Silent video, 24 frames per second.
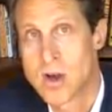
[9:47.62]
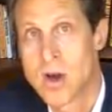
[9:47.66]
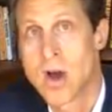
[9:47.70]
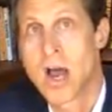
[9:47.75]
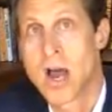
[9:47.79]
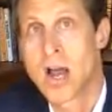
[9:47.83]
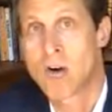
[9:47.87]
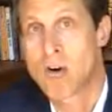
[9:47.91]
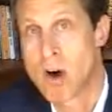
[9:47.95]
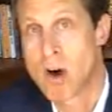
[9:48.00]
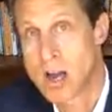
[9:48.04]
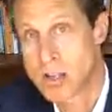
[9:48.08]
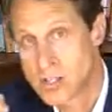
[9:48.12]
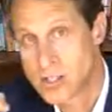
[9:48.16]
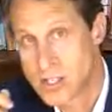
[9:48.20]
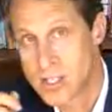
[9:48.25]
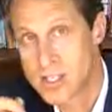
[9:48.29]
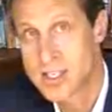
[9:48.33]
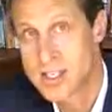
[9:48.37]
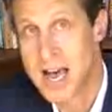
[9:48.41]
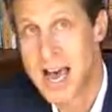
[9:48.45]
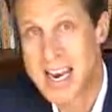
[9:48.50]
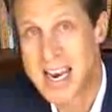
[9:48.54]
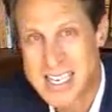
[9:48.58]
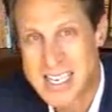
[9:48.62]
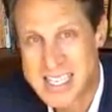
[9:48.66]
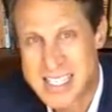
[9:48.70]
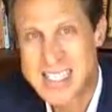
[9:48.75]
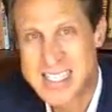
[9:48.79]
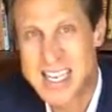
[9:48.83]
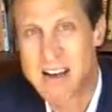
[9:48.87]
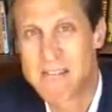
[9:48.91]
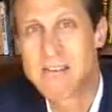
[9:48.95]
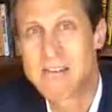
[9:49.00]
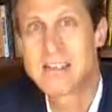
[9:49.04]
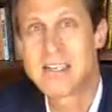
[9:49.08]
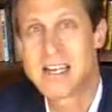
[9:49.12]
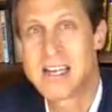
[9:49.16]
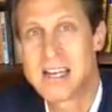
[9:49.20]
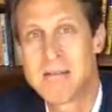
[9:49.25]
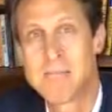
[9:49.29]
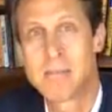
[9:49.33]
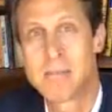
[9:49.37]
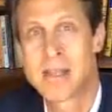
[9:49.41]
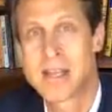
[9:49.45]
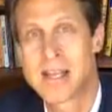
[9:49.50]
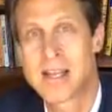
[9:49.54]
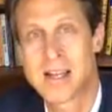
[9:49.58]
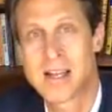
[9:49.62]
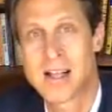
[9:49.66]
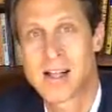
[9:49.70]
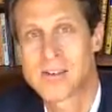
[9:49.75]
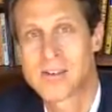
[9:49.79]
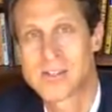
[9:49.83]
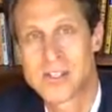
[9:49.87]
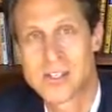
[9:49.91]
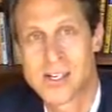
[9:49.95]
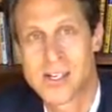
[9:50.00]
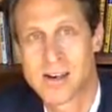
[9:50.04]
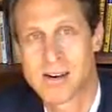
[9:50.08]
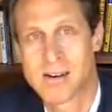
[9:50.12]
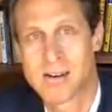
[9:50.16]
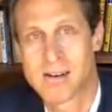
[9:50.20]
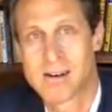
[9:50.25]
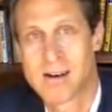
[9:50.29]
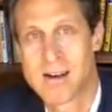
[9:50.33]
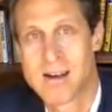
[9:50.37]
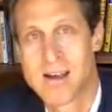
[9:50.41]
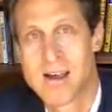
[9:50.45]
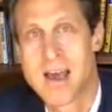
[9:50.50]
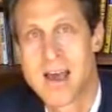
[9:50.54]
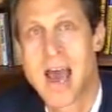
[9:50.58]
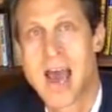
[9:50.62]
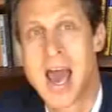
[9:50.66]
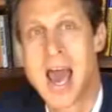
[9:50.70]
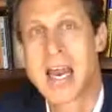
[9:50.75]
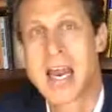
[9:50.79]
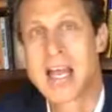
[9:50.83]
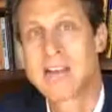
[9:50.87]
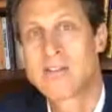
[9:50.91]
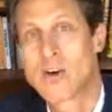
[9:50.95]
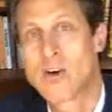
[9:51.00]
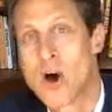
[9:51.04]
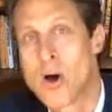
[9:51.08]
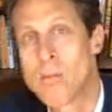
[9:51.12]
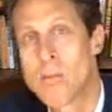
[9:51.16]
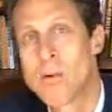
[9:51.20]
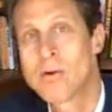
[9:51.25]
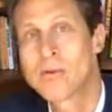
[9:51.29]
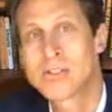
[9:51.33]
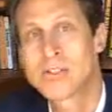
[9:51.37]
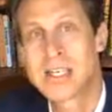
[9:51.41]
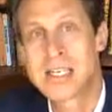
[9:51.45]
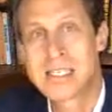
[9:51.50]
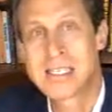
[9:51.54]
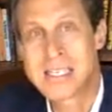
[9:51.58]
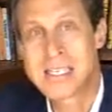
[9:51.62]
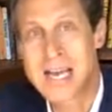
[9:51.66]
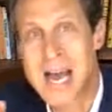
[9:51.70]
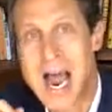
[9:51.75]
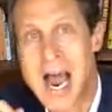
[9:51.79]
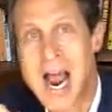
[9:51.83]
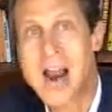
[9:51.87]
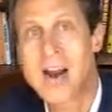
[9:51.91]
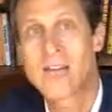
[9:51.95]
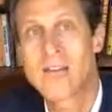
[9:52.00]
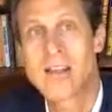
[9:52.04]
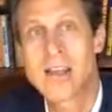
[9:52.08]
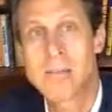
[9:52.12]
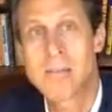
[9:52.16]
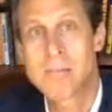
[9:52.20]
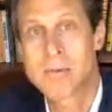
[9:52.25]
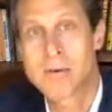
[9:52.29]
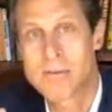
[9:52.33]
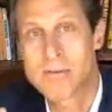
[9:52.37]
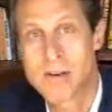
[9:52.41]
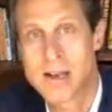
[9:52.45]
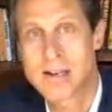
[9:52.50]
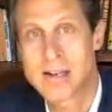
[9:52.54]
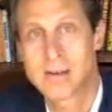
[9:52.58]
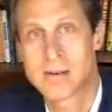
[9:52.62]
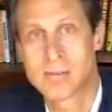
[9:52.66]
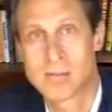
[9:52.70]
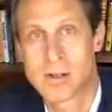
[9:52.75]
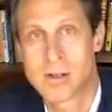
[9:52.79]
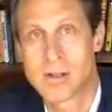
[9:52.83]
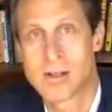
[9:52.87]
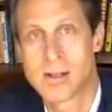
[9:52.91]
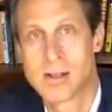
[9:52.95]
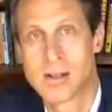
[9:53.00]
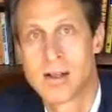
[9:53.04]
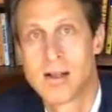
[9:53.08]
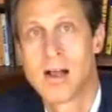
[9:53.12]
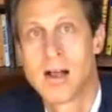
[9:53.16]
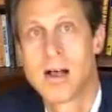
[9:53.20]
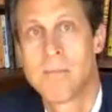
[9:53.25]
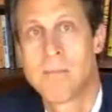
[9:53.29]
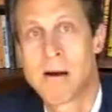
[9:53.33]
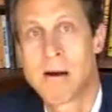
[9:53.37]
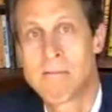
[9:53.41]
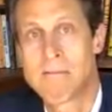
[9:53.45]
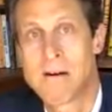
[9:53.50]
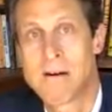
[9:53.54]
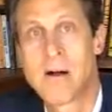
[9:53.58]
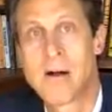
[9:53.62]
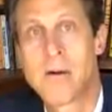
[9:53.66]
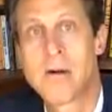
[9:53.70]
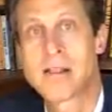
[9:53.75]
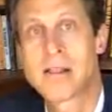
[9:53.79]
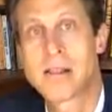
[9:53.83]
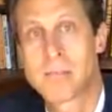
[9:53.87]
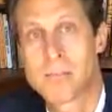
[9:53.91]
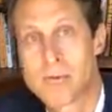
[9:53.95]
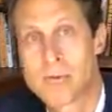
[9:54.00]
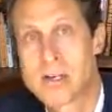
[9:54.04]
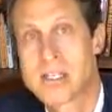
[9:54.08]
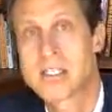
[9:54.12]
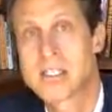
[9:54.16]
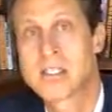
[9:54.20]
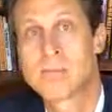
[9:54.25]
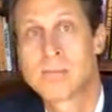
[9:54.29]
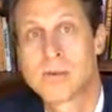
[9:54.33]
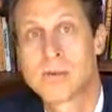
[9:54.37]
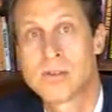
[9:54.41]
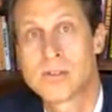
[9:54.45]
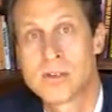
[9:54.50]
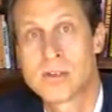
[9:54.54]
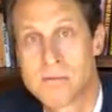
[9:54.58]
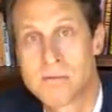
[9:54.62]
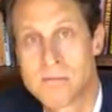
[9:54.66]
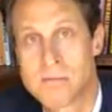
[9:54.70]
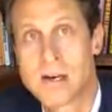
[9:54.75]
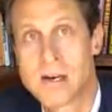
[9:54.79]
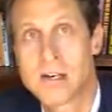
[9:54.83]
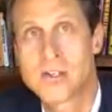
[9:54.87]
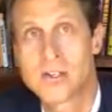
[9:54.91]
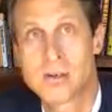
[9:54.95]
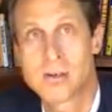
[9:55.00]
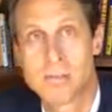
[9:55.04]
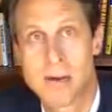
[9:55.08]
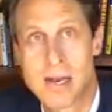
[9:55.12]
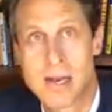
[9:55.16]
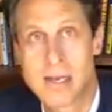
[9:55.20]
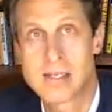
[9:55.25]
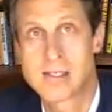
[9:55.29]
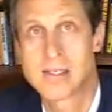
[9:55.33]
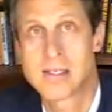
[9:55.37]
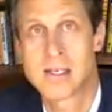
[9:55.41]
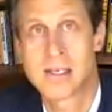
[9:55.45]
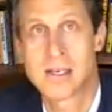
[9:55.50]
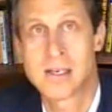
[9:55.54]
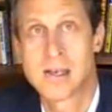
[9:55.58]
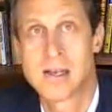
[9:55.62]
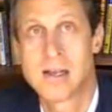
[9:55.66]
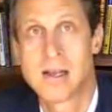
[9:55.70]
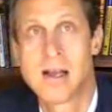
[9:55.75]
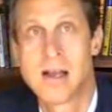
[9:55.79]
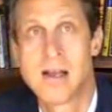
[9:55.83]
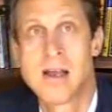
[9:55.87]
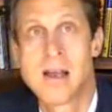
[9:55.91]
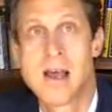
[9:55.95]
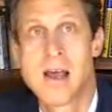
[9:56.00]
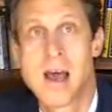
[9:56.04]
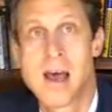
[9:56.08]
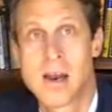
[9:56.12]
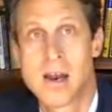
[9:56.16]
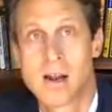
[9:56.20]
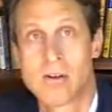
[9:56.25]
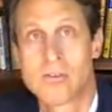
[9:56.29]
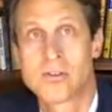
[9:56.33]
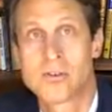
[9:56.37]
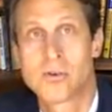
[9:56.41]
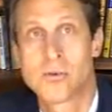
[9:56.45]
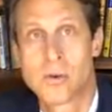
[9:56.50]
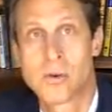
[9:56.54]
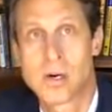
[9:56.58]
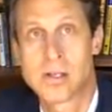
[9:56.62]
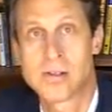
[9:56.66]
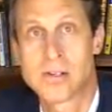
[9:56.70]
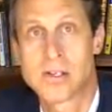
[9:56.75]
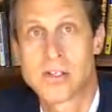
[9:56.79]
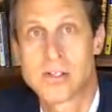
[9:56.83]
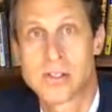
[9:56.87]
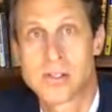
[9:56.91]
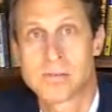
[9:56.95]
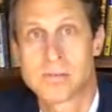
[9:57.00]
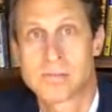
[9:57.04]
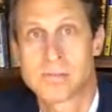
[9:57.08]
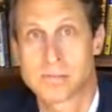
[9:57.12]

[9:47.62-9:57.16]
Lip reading: across society $17 billion a year, and is almost entirely preventable by following the principles of functional medicine and Ultra Wellness.